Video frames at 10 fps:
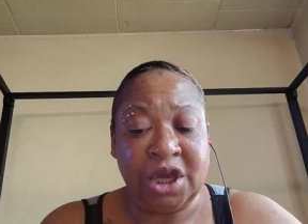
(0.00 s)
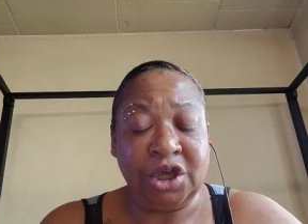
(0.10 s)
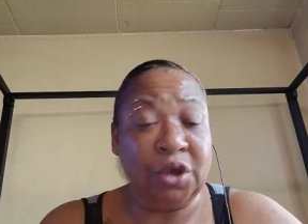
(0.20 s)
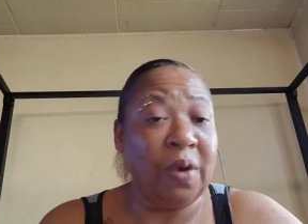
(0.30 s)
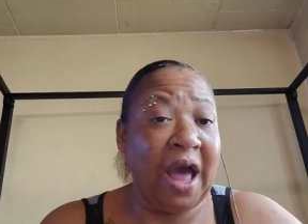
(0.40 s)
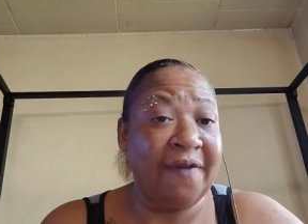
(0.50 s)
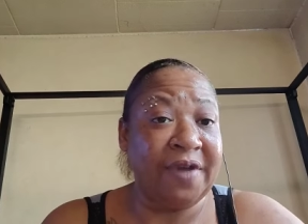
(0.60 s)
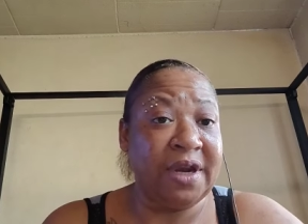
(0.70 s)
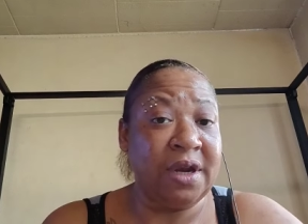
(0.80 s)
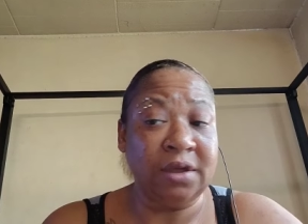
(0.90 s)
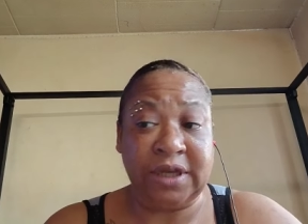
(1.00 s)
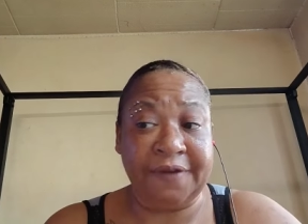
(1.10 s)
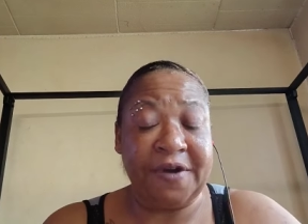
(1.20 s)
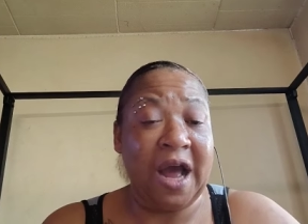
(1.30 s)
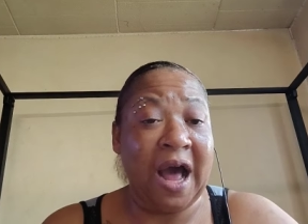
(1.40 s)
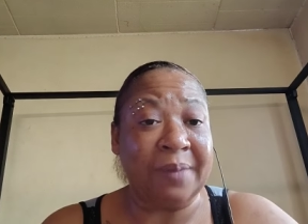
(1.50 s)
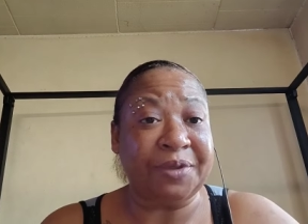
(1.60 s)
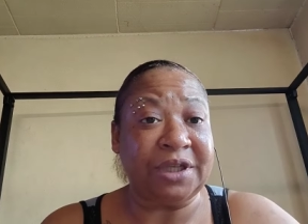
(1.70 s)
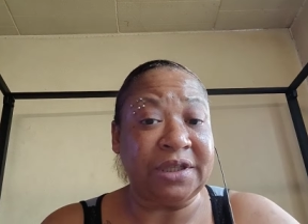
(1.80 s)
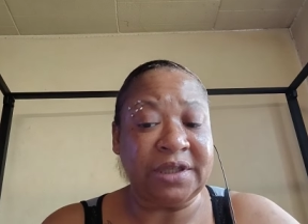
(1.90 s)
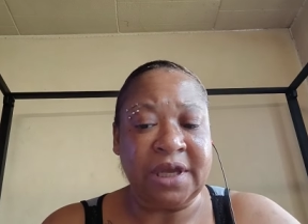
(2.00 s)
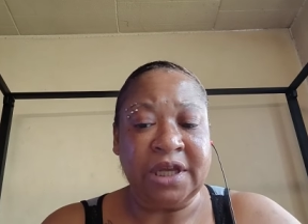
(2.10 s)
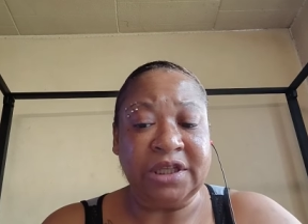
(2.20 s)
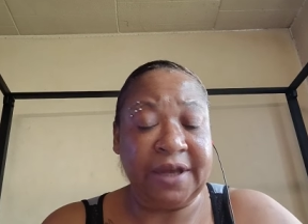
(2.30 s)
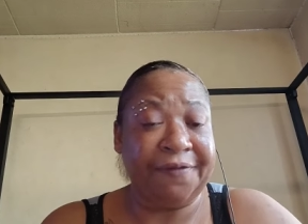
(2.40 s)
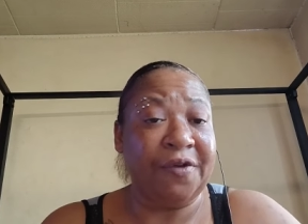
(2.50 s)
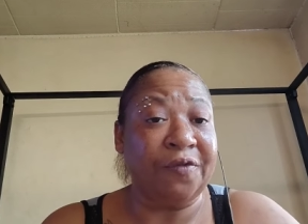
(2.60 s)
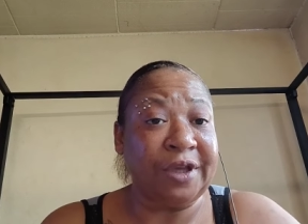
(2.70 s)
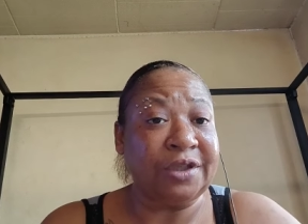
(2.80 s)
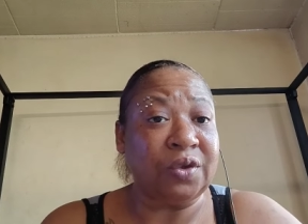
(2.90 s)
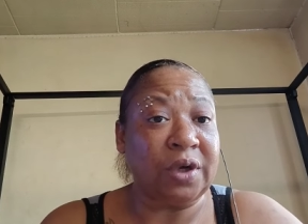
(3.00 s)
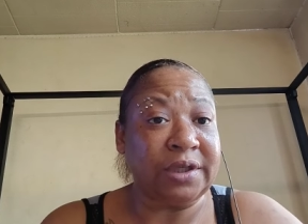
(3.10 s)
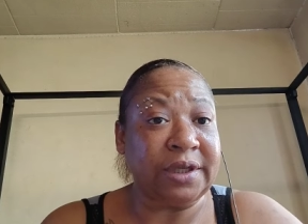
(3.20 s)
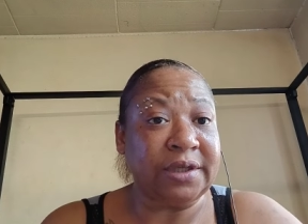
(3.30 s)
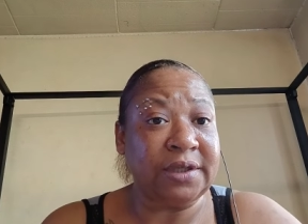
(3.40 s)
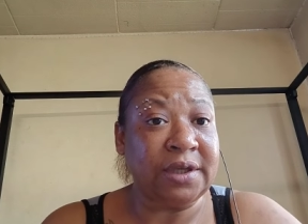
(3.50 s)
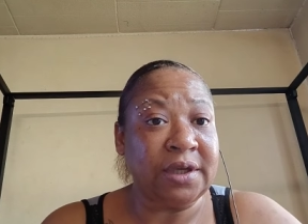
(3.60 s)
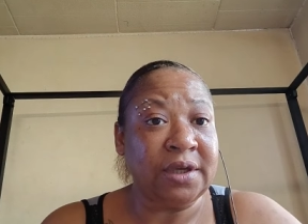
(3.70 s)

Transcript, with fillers: you having different options, different resources.